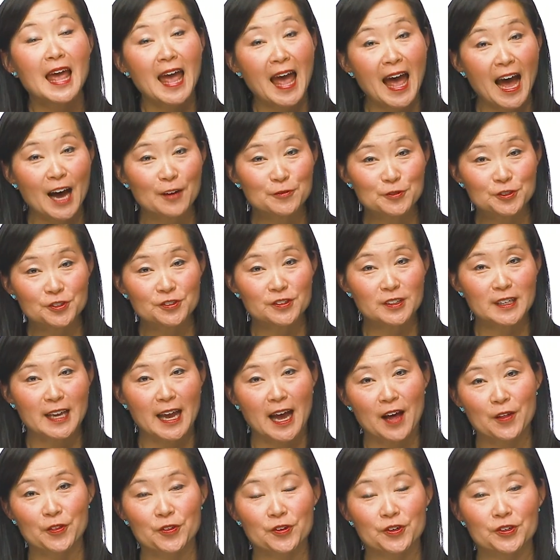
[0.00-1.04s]
After the
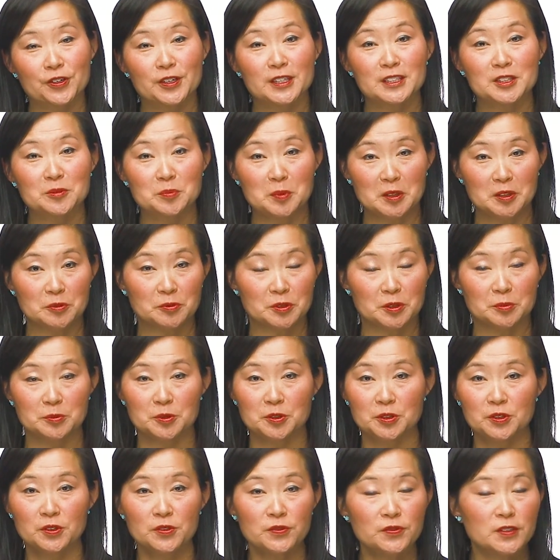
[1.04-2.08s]
catheter has been
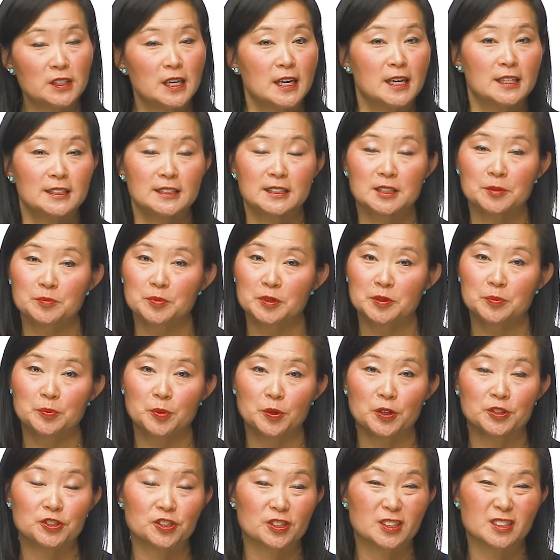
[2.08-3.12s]
removed, simply
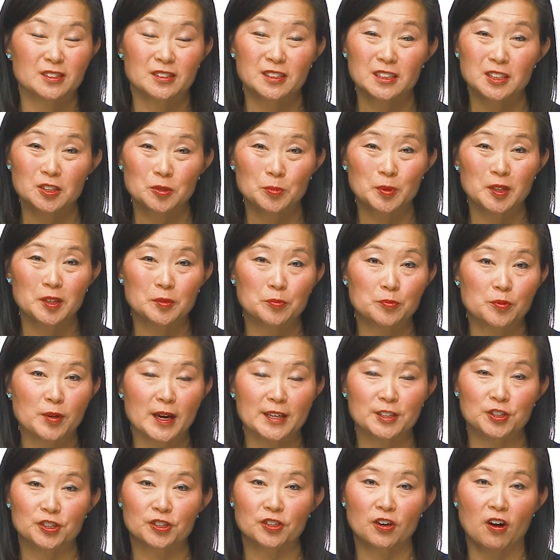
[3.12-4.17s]
put just a little bit of
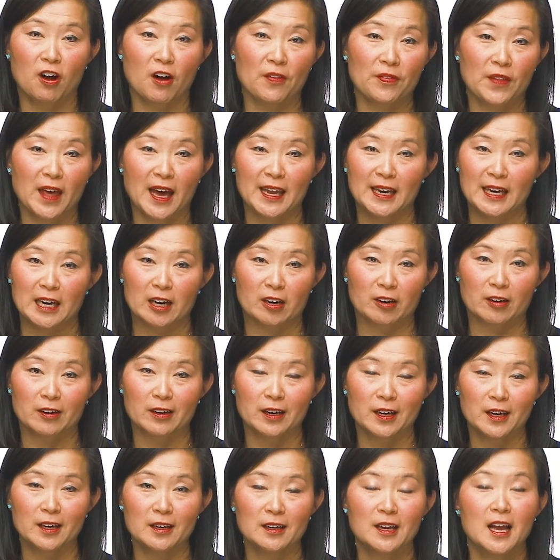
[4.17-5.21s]
pressure on that
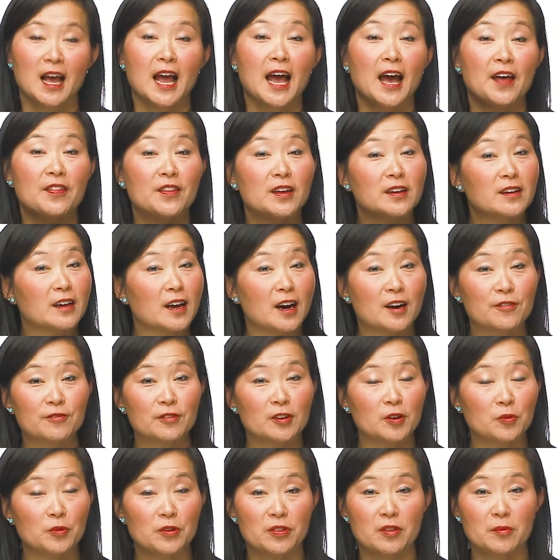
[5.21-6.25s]
area and then cover
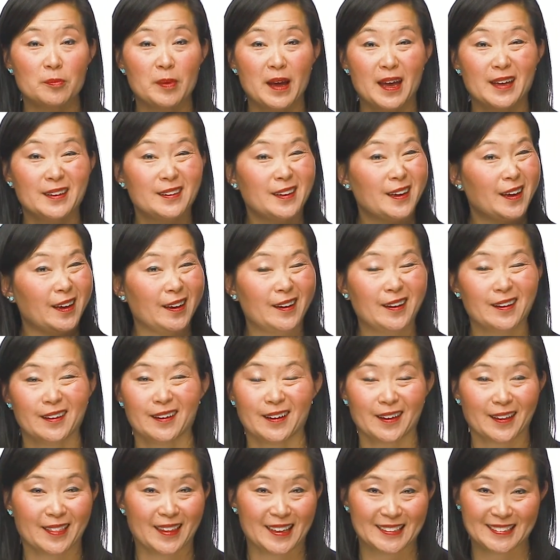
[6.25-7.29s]
it with a Band-Aid,
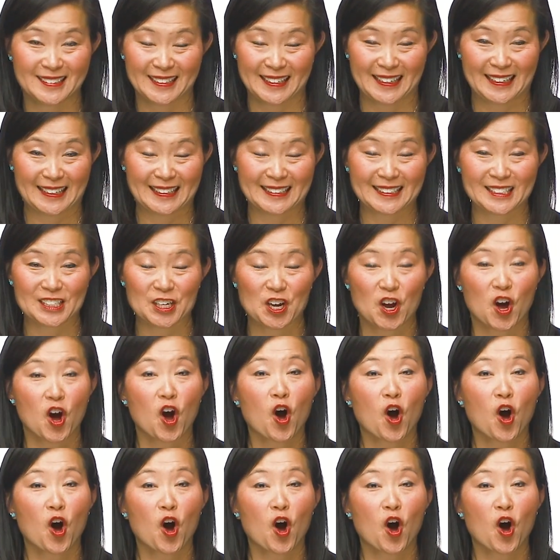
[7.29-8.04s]
and that's it.